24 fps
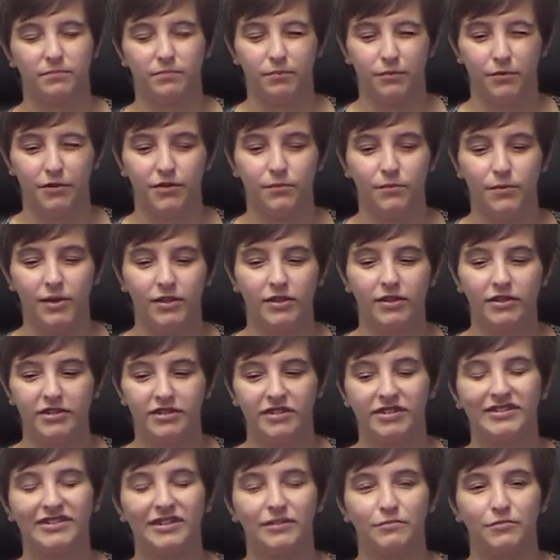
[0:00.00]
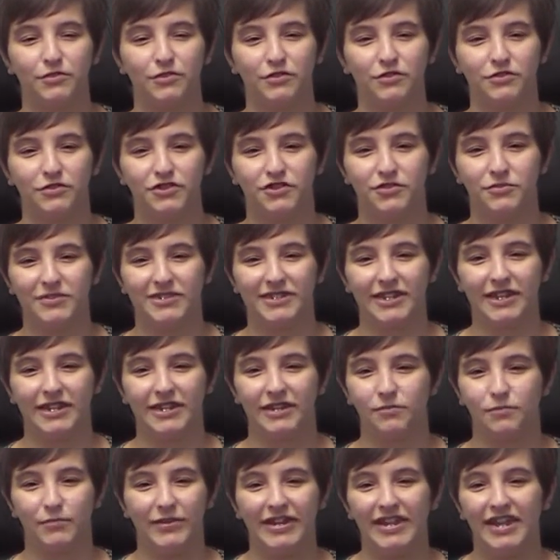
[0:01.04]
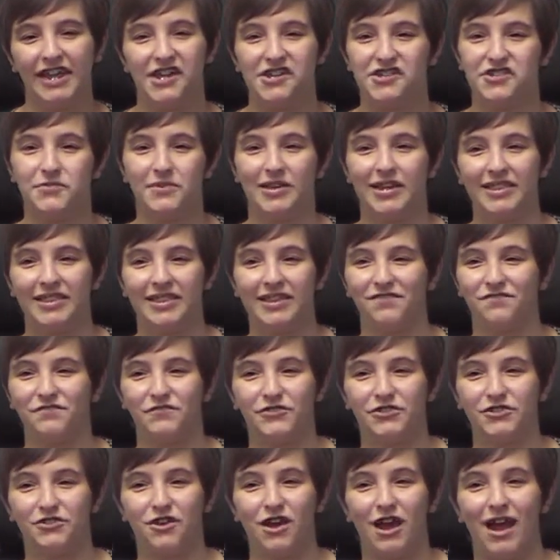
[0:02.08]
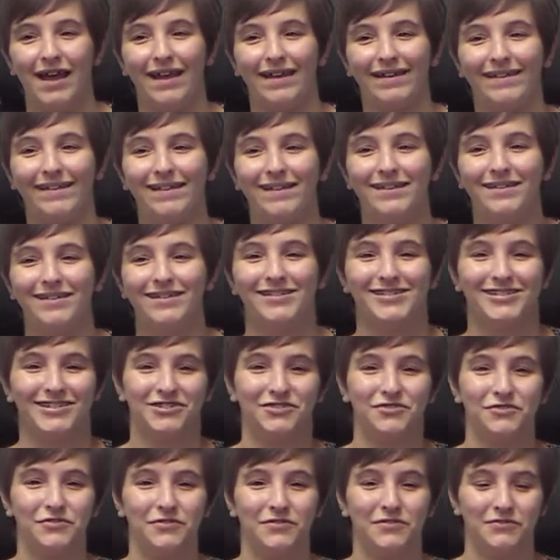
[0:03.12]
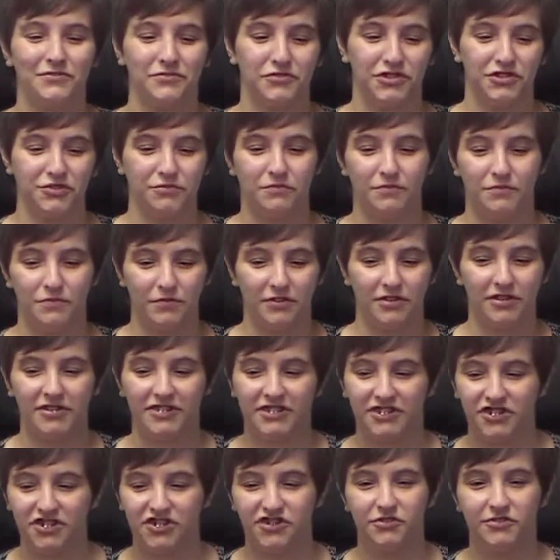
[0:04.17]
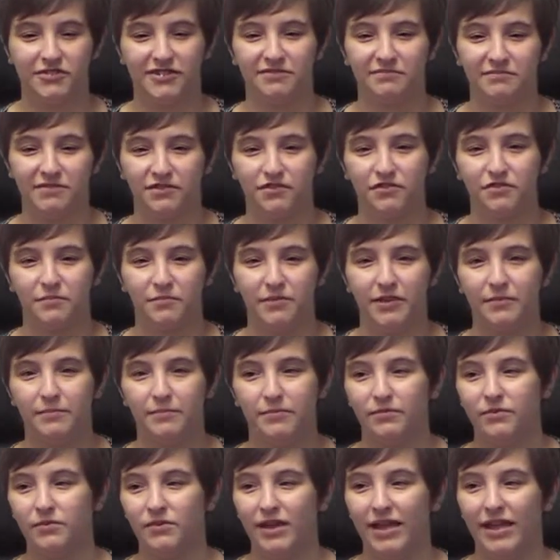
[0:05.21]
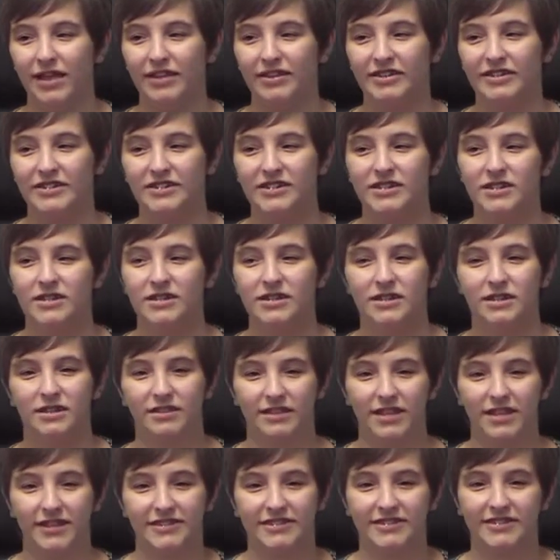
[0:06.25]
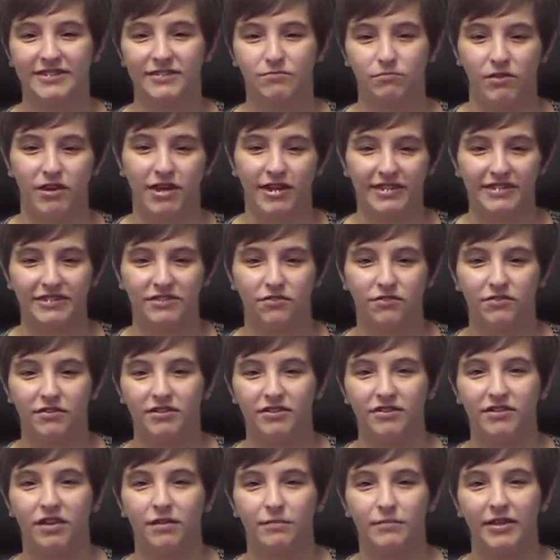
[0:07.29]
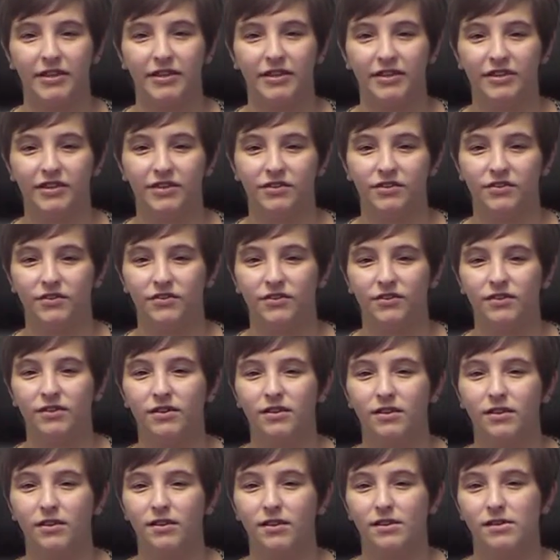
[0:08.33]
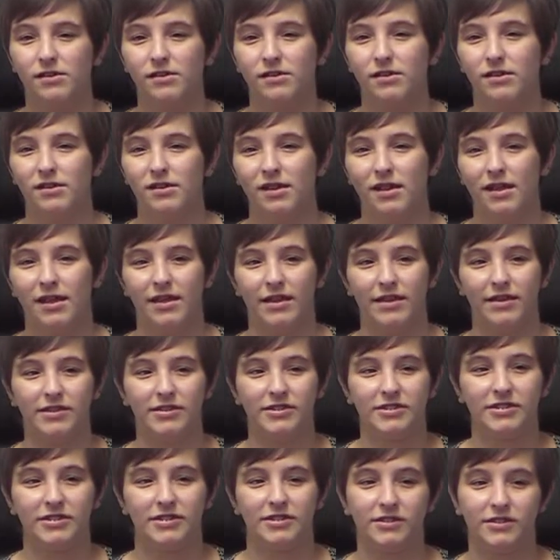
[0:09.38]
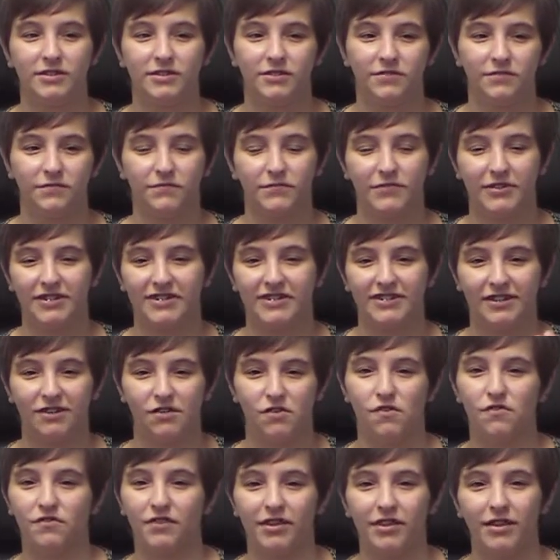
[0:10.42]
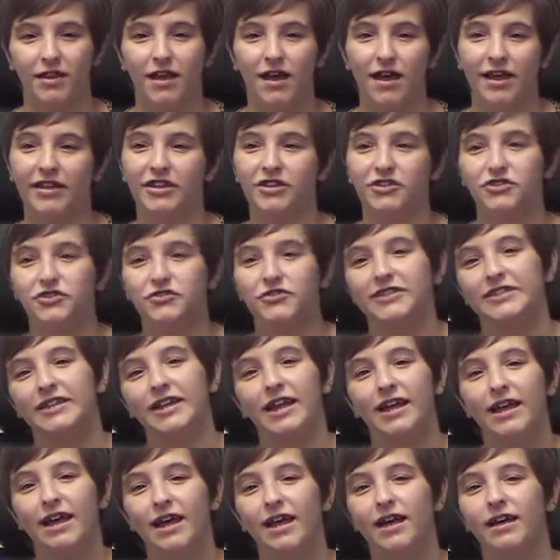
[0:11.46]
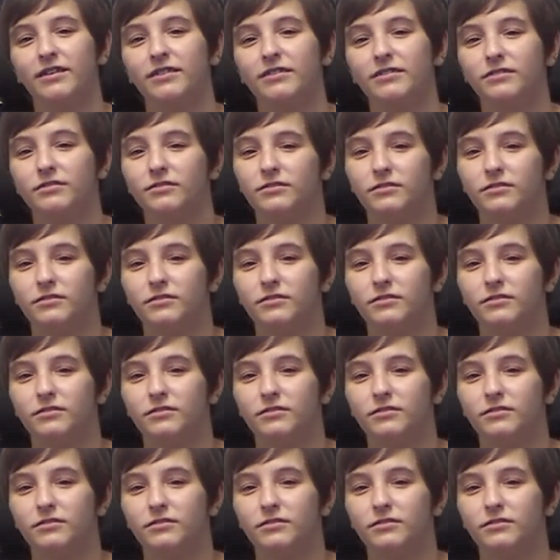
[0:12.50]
pretty well into the summer, she was like, we can't do anything for your eye, so she referred us to some other people, and that's when I started coming here and fixing all the eye issues that I had.